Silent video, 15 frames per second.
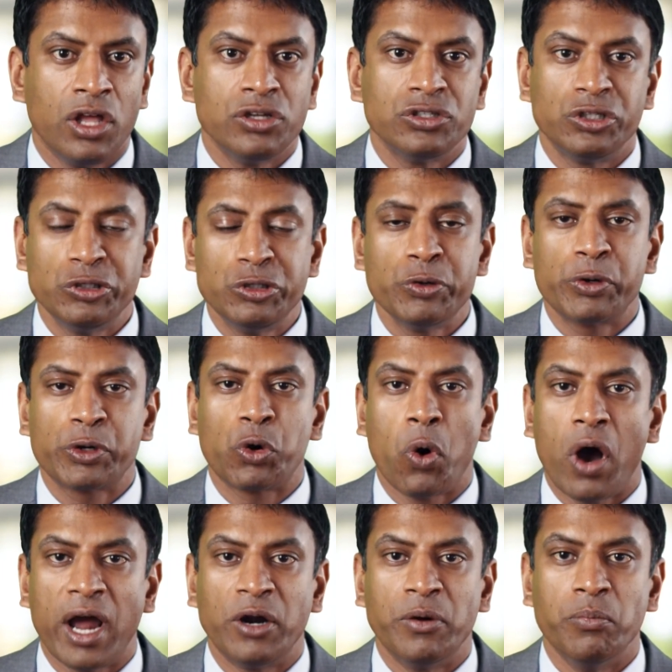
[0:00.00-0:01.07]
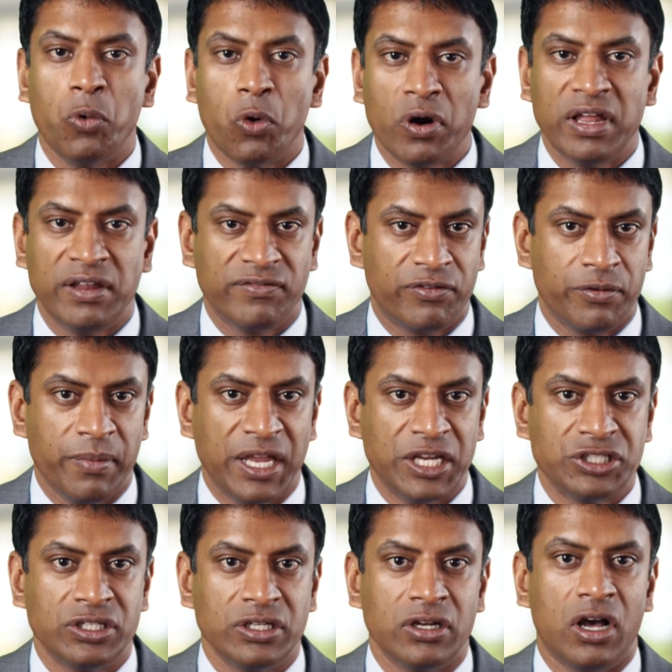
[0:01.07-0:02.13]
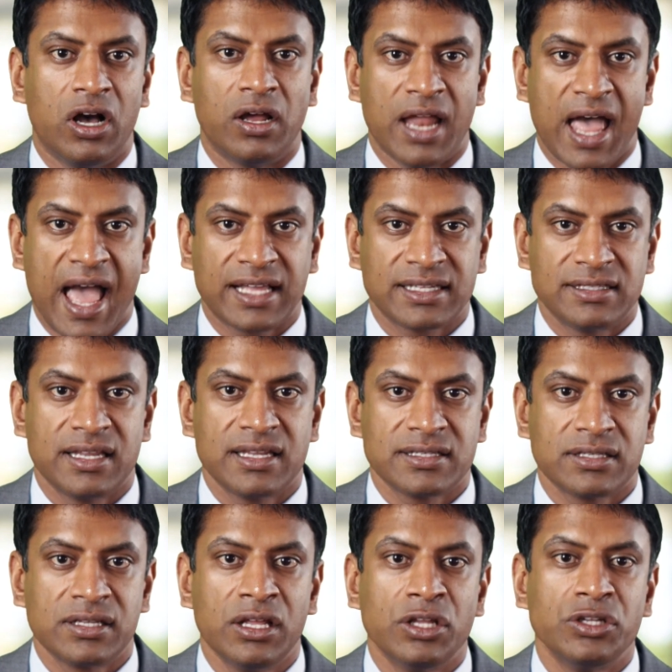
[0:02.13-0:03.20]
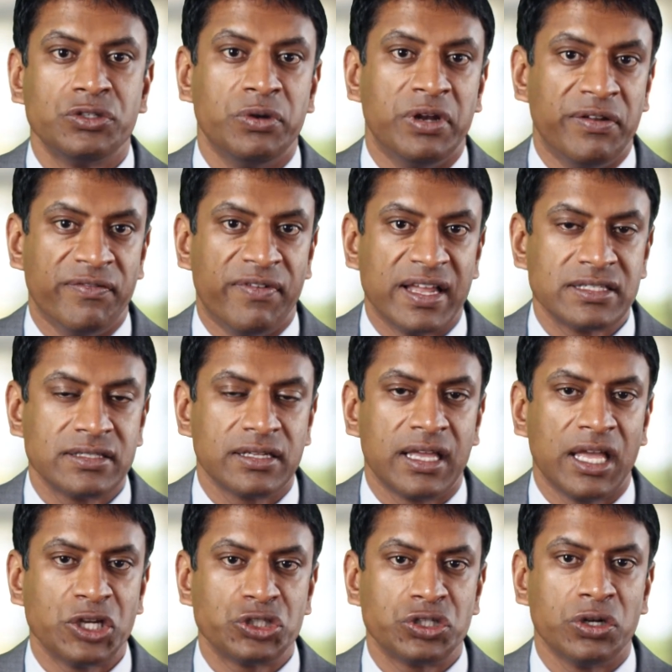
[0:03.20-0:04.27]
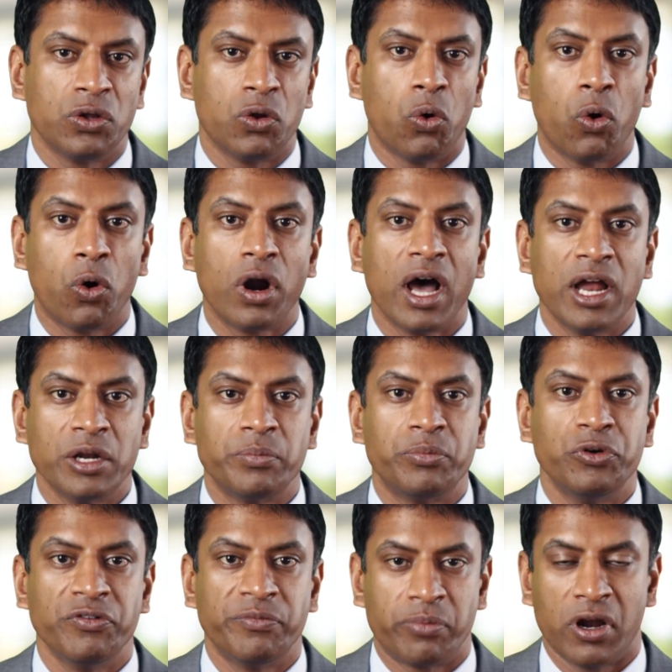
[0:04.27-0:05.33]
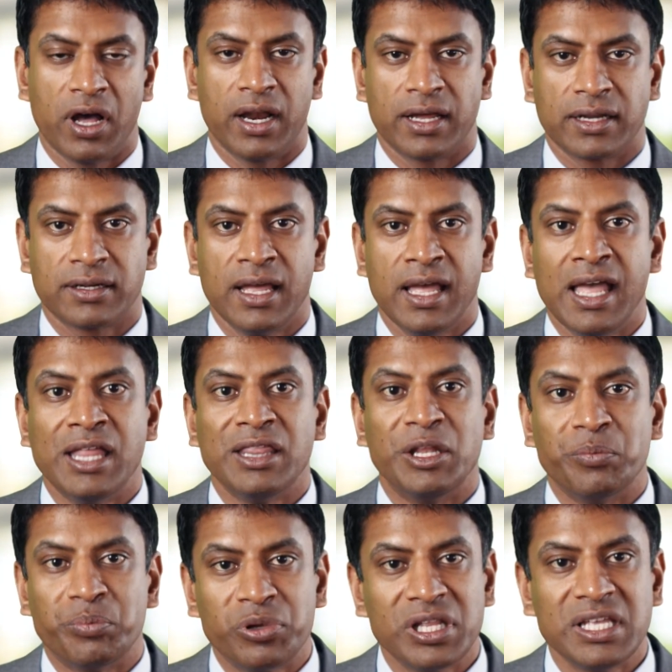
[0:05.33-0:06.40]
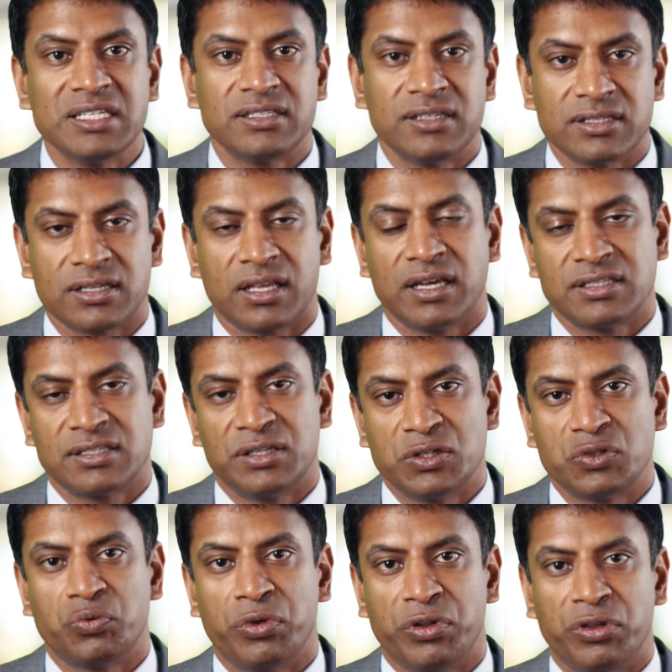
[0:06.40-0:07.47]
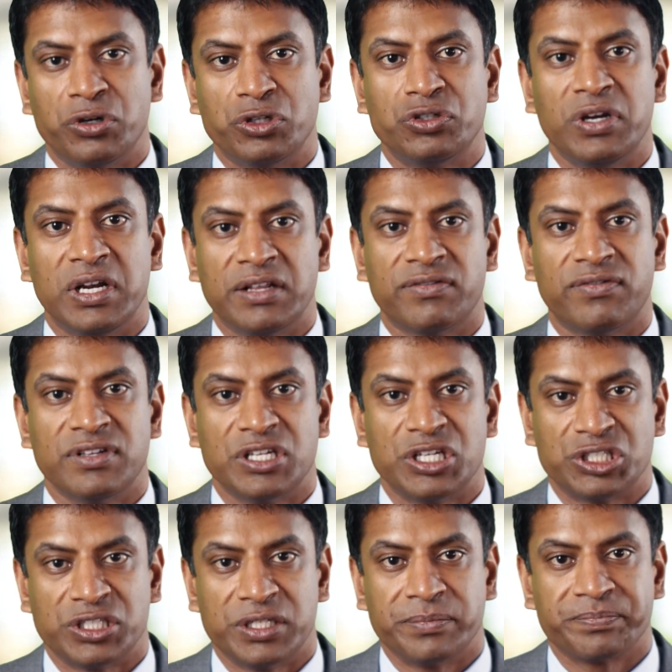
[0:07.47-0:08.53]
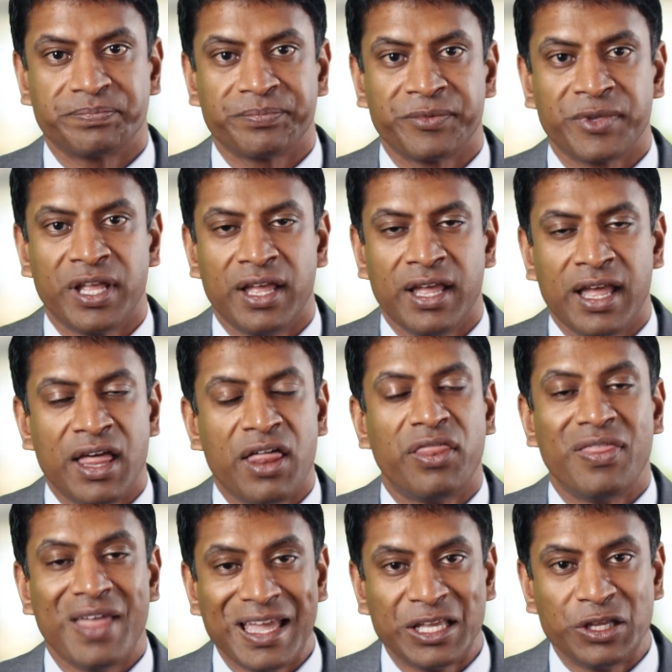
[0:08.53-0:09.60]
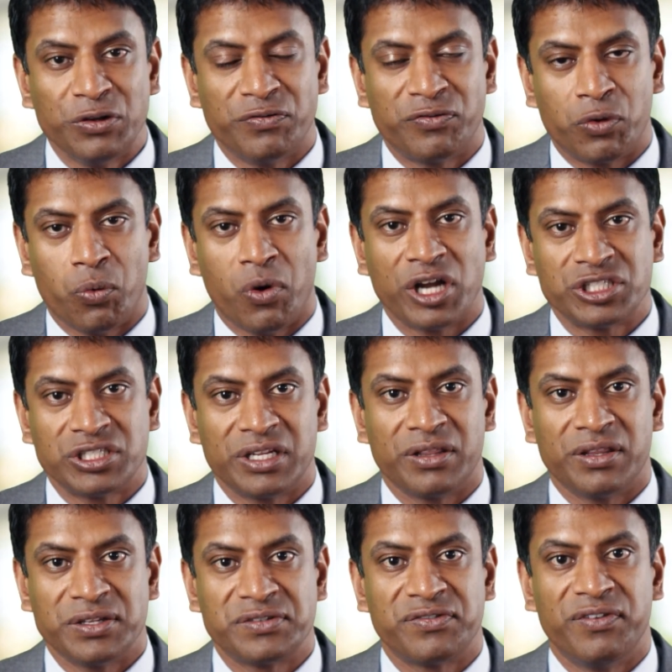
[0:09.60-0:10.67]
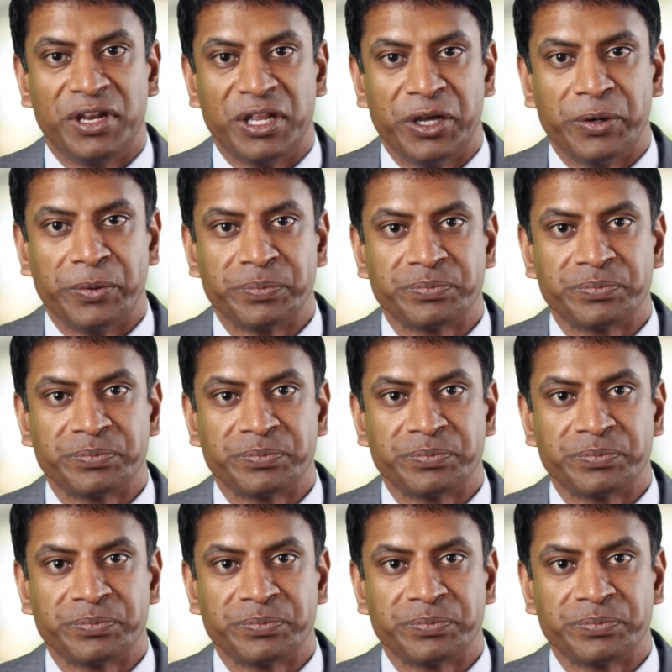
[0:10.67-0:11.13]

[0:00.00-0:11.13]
Should you require more information on access to an investigational or unapproved product, then please discuss this with your treating physician. Thank you for watching this video.